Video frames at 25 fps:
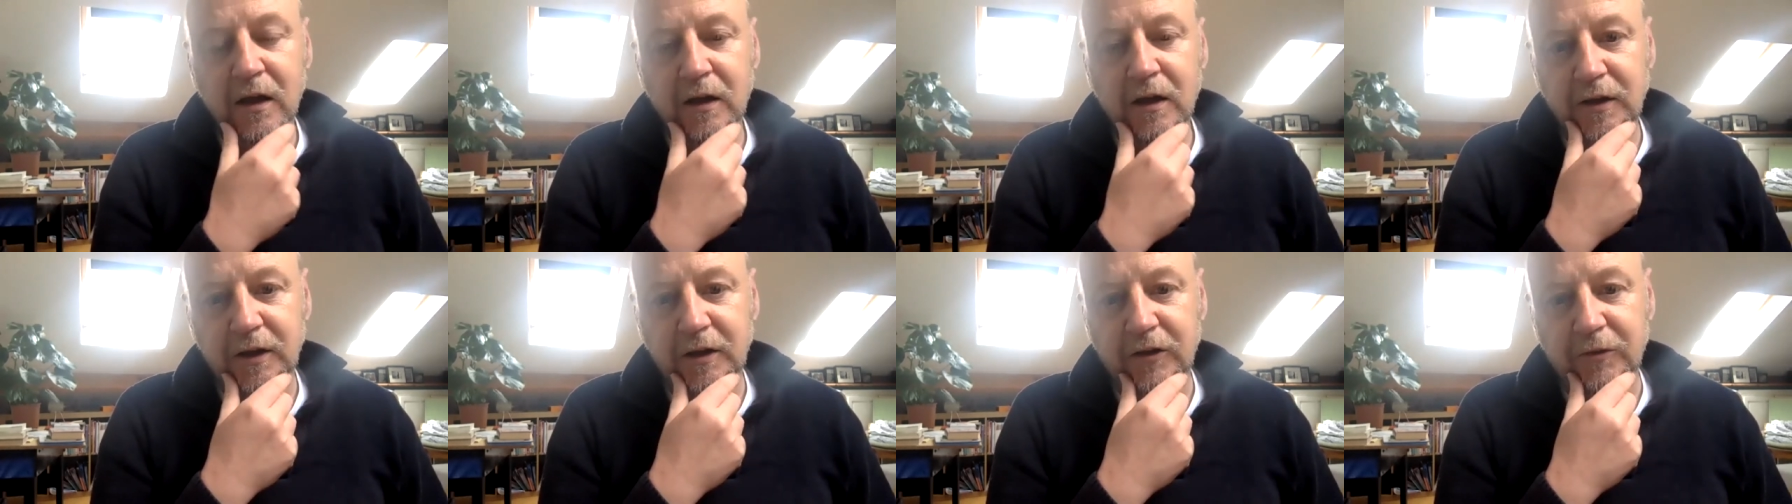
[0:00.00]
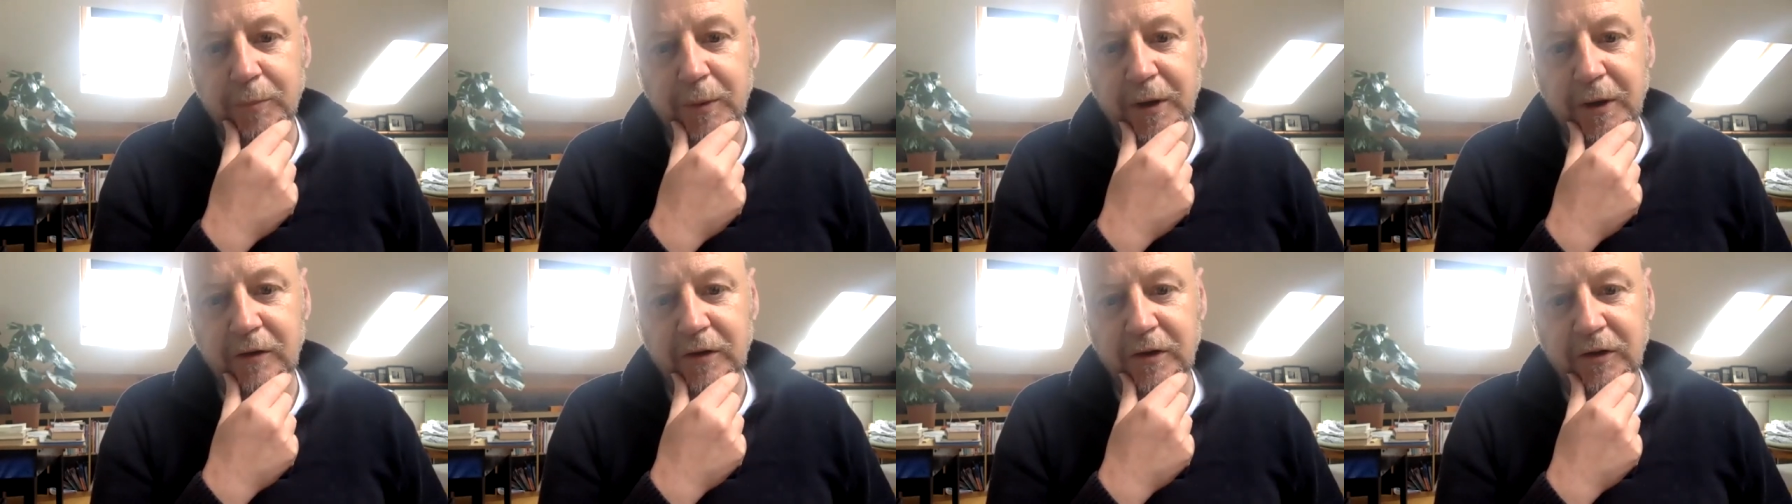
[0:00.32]
the
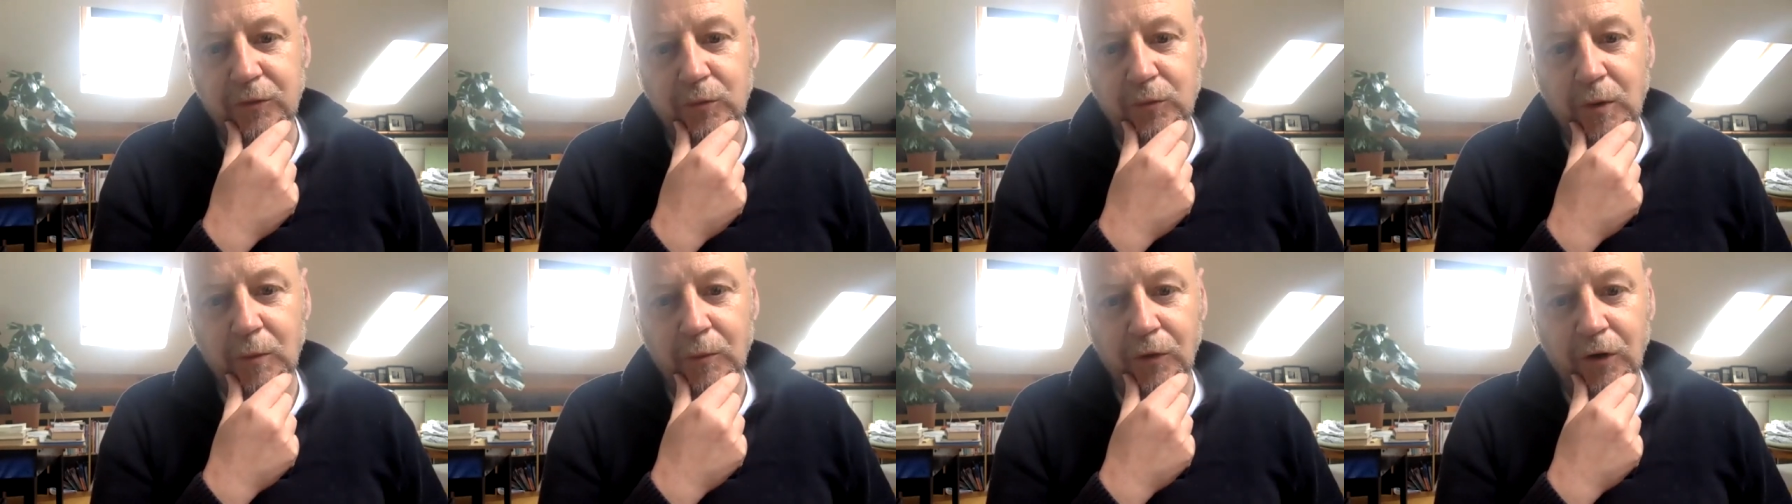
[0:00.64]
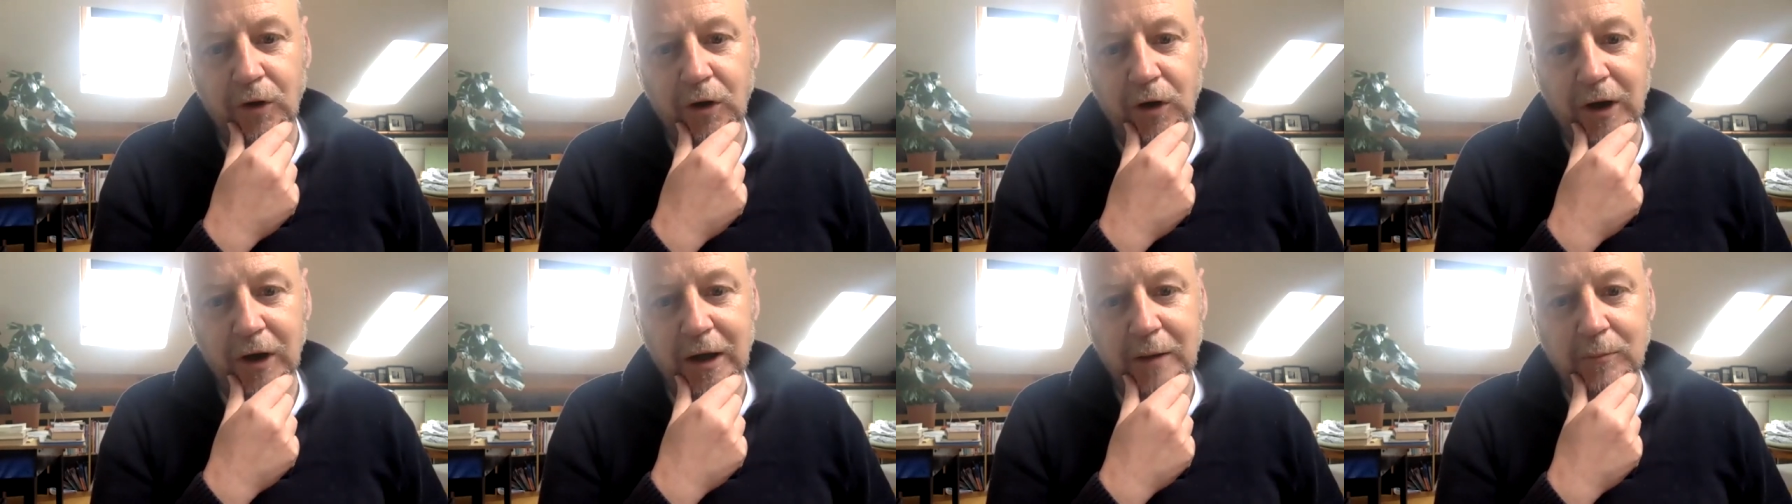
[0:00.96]
experience when we're
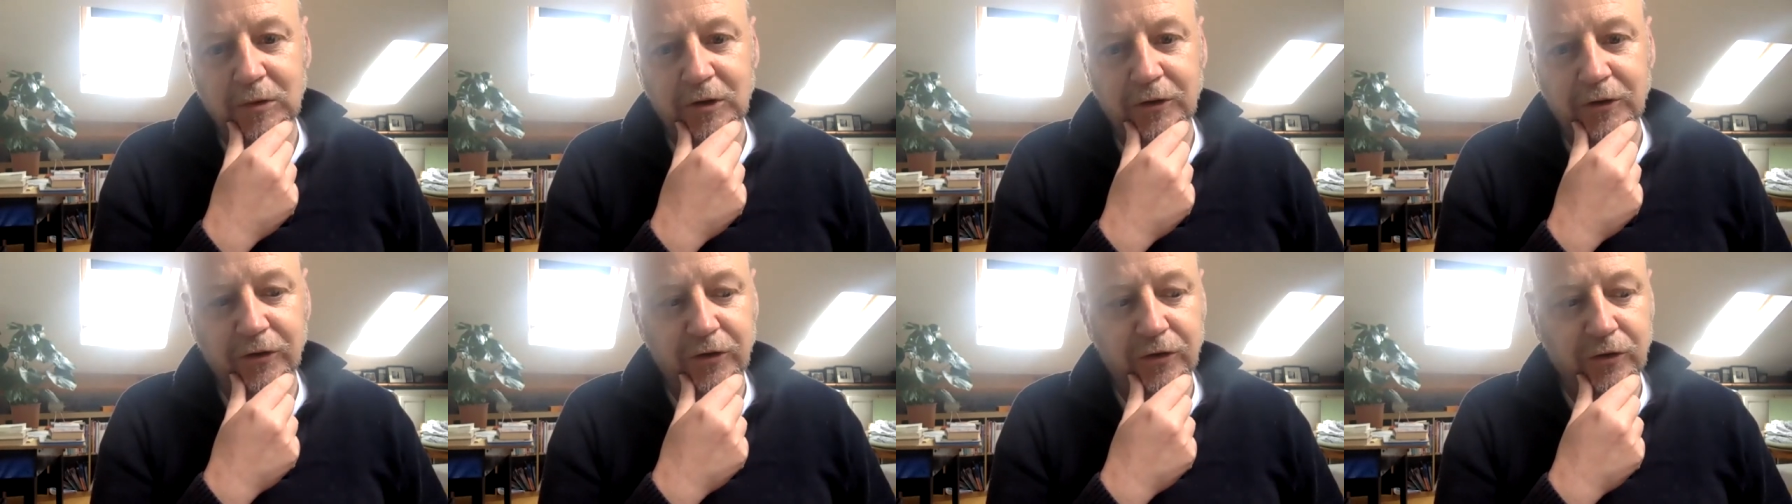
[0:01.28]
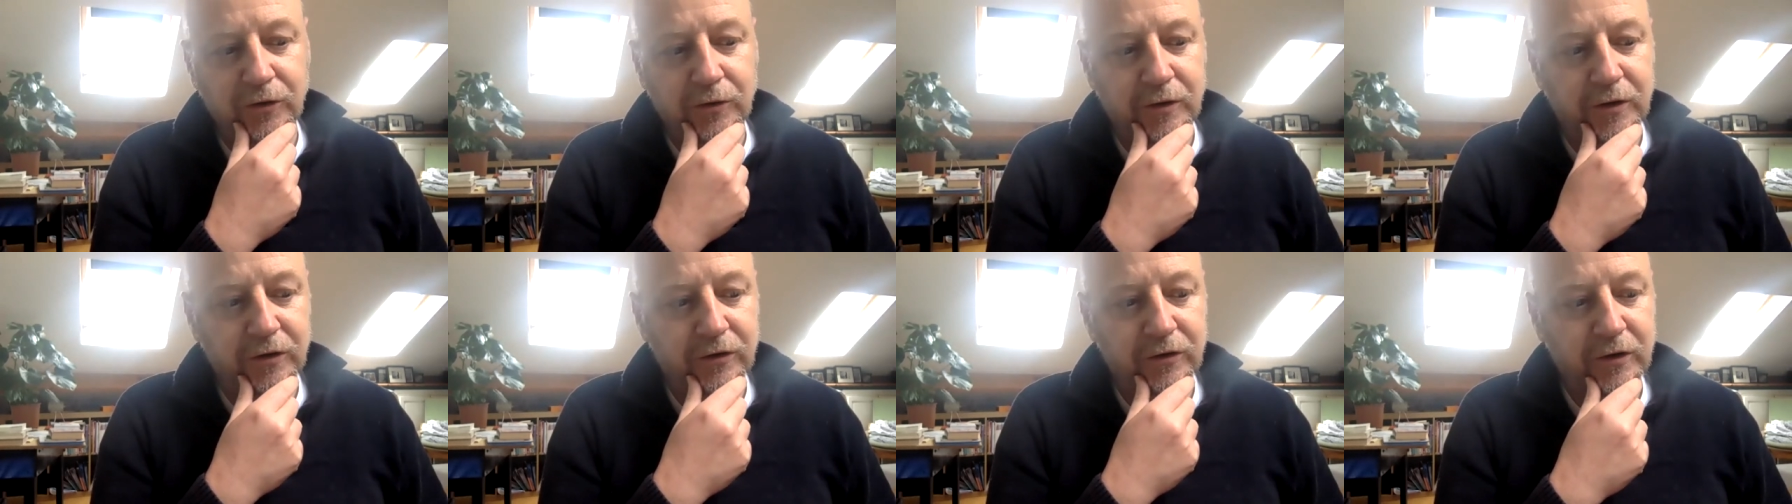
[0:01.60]
all able to
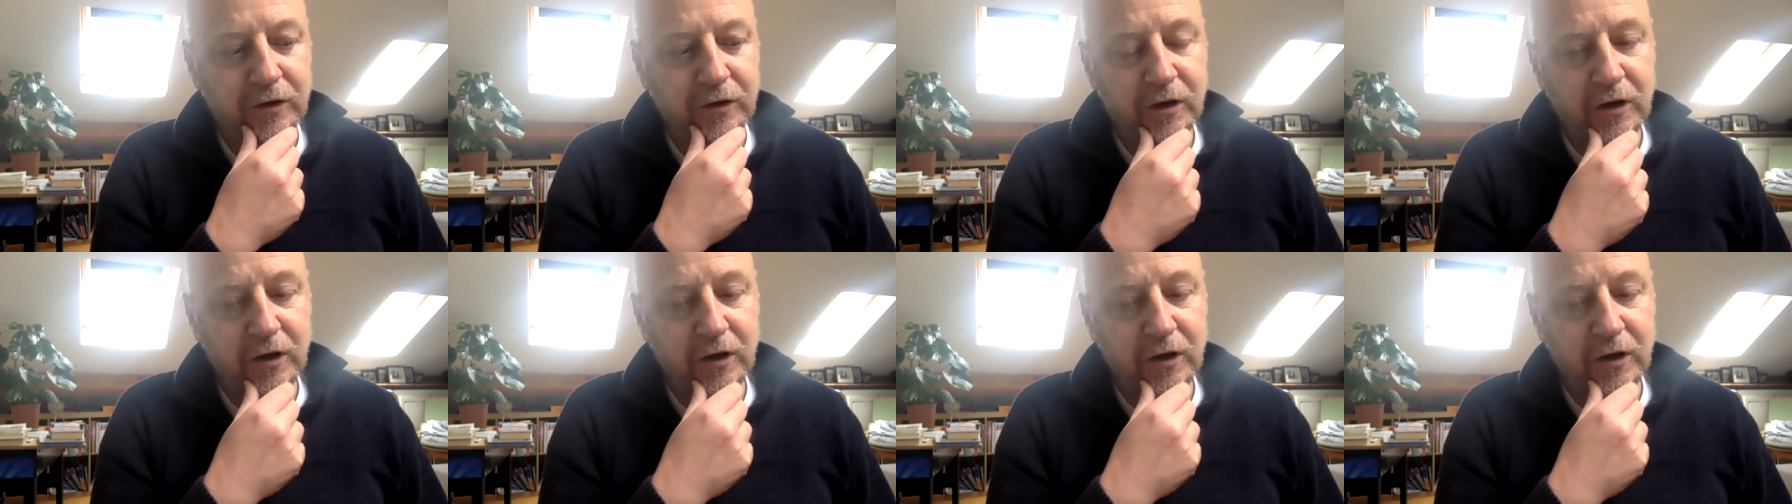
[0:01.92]
do it